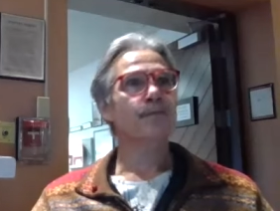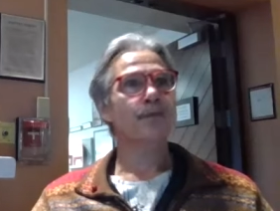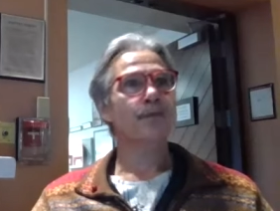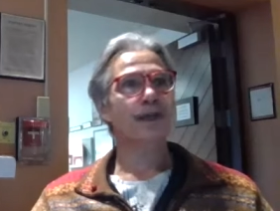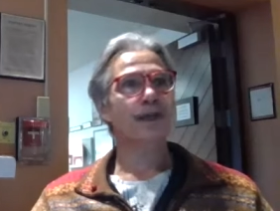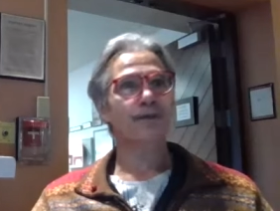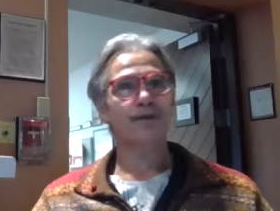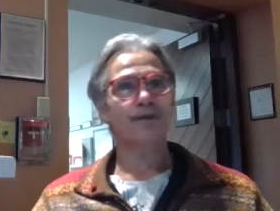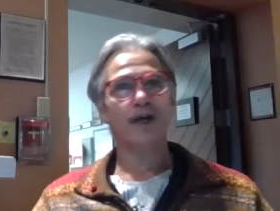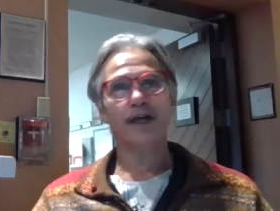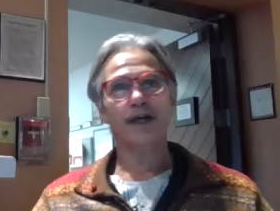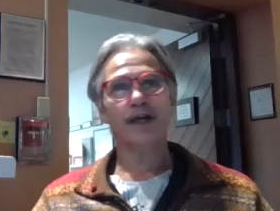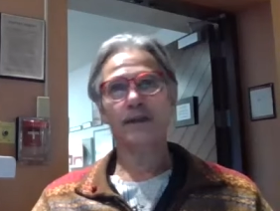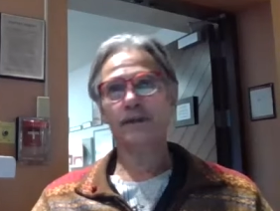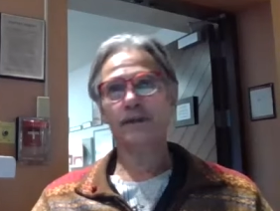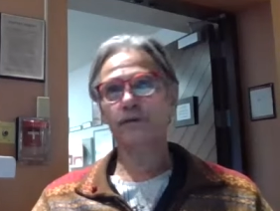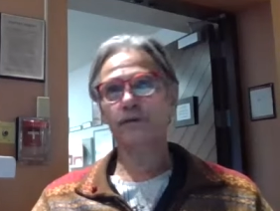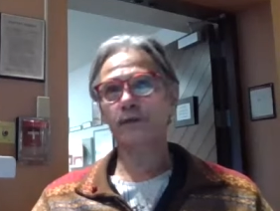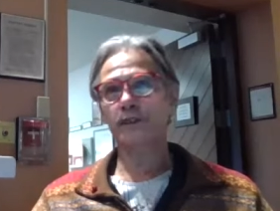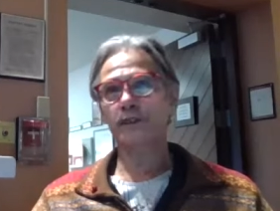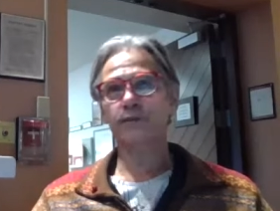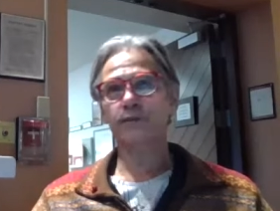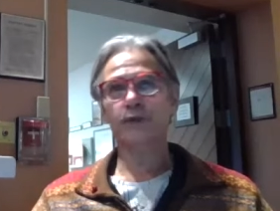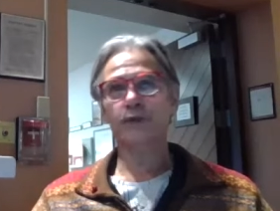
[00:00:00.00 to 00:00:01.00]
My father
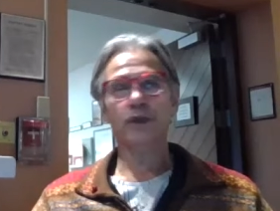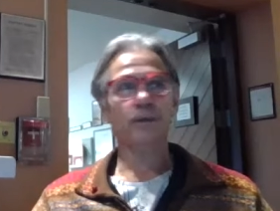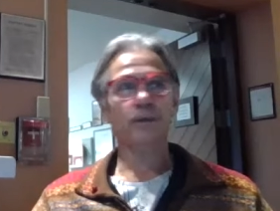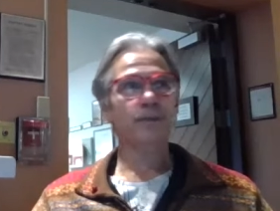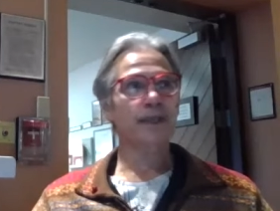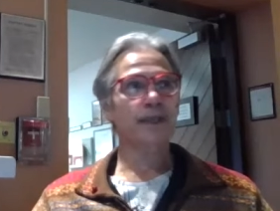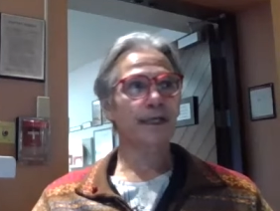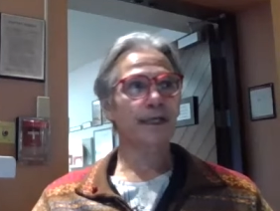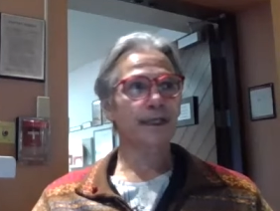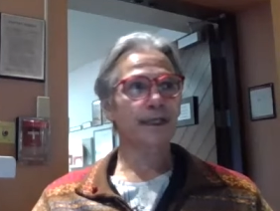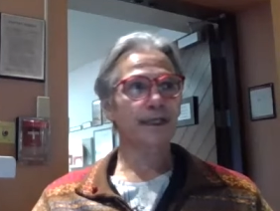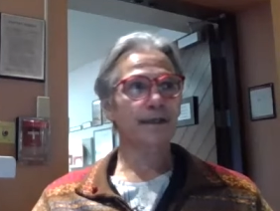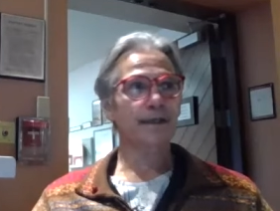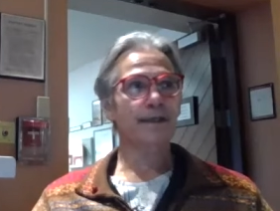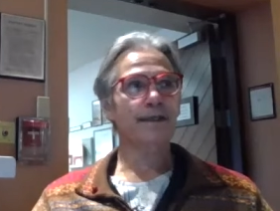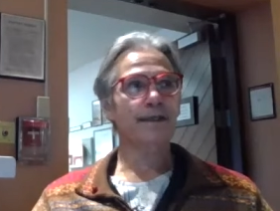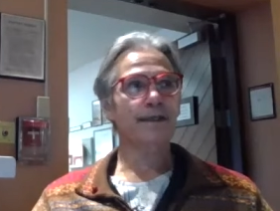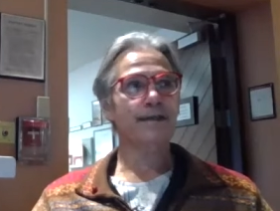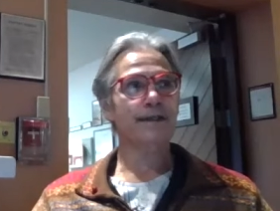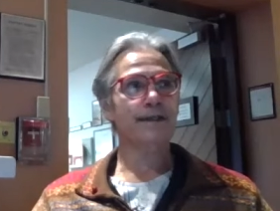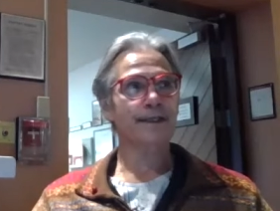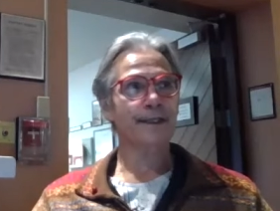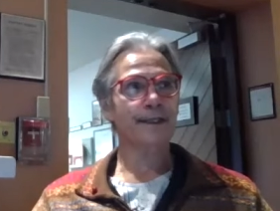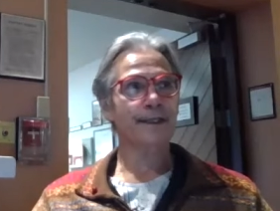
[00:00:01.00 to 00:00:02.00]
was full blooded
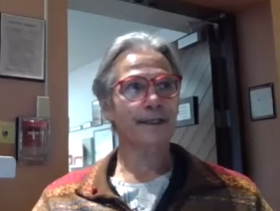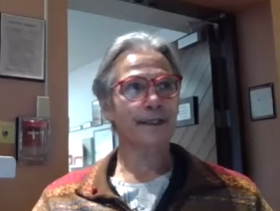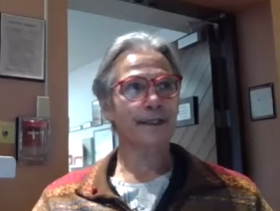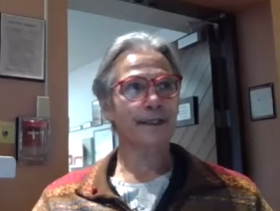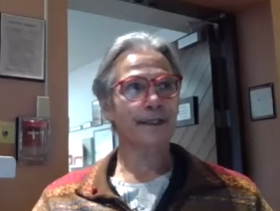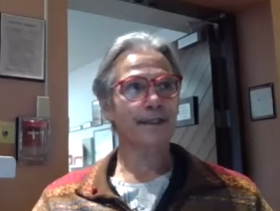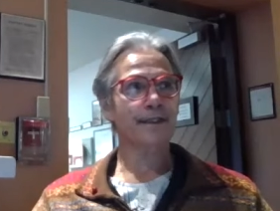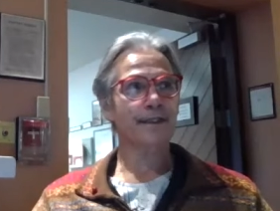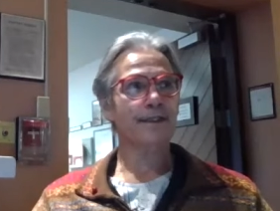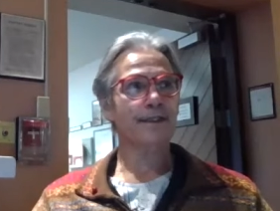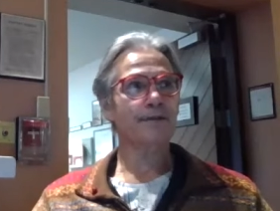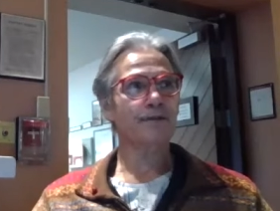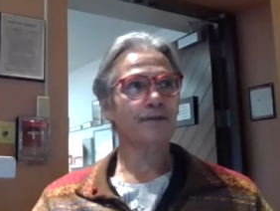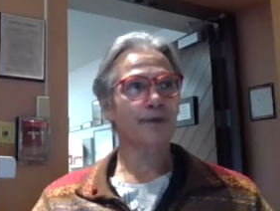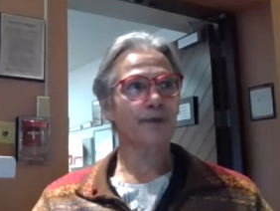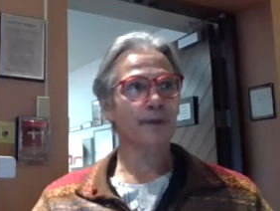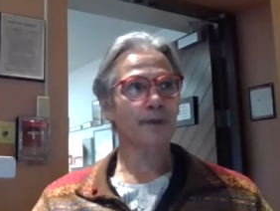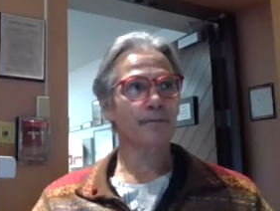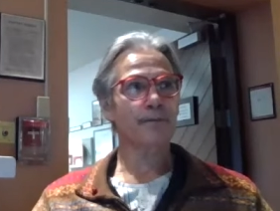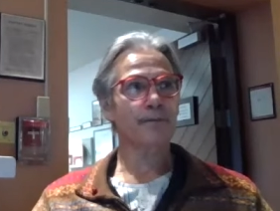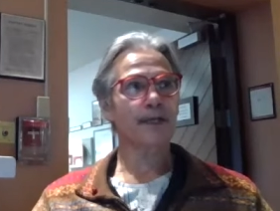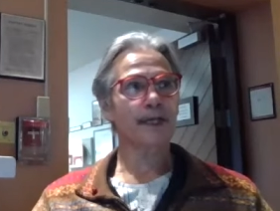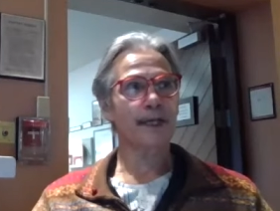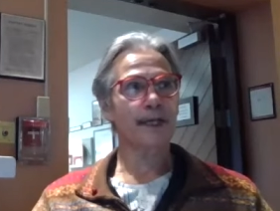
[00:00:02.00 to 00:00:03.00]
Thlinkit
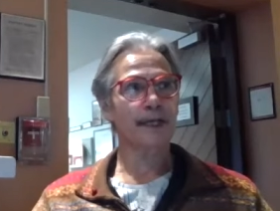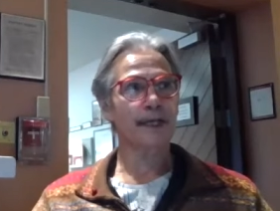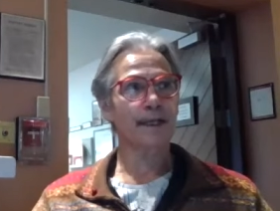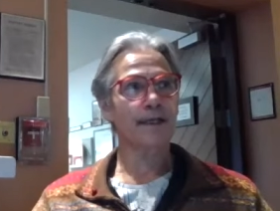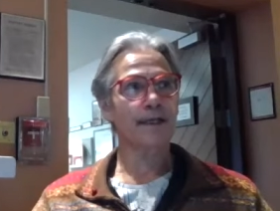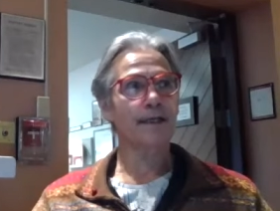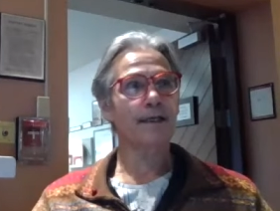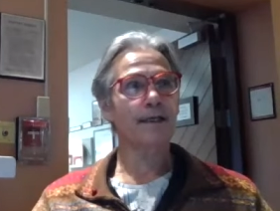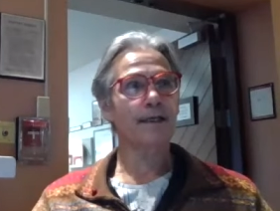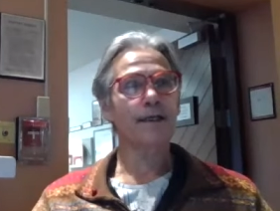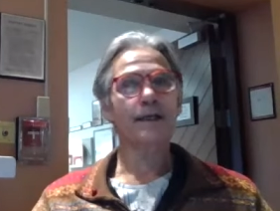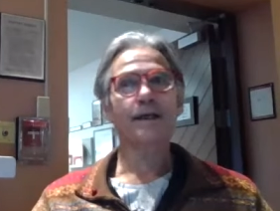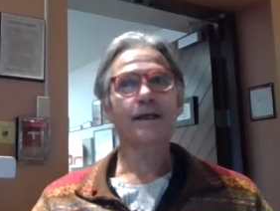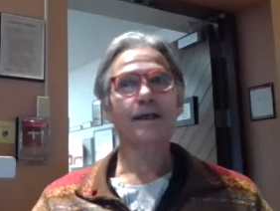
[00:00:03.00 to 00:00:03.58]
from Cake.